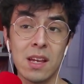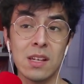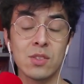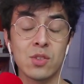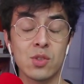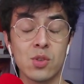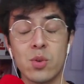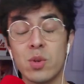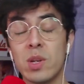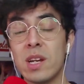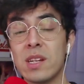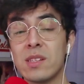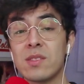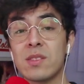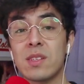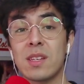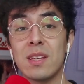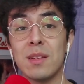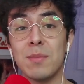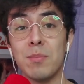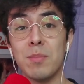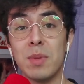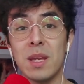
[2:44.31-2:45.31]
so you guys
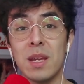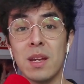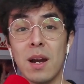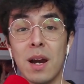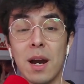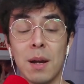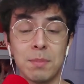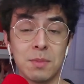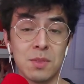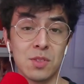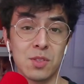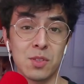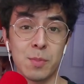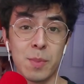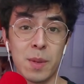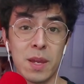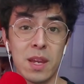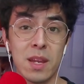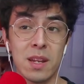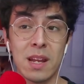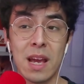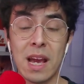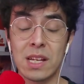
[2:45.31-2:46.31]
can be up to
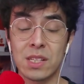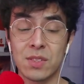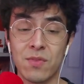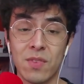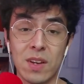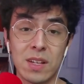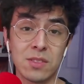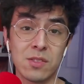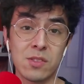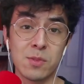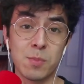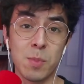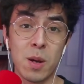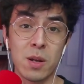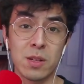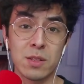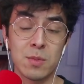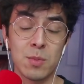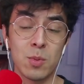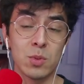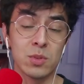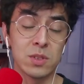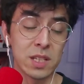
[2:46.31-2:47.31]
speed as fast as
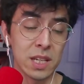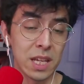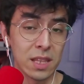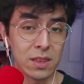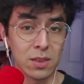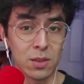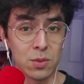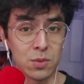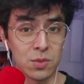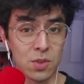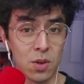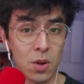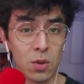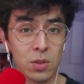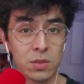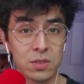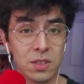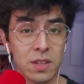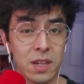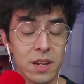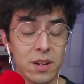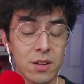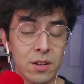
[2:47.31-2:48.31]
possible to get those
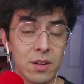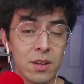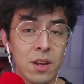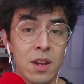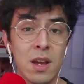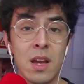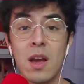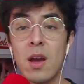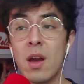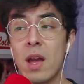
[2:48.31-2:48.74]
alts geared.